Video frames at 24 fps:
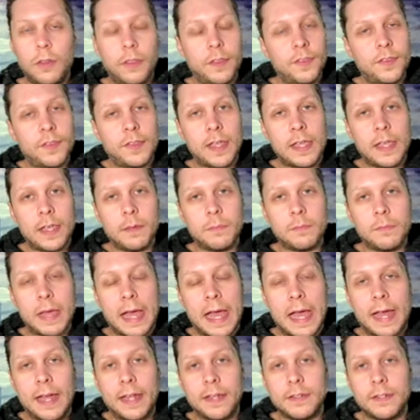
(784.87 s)
same
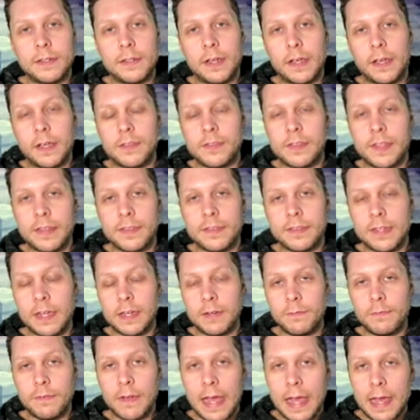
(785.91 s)
at Zen
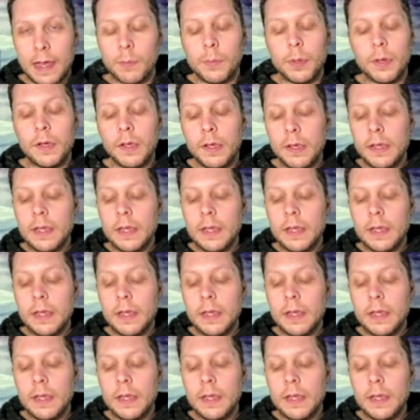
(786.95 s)
State Fab.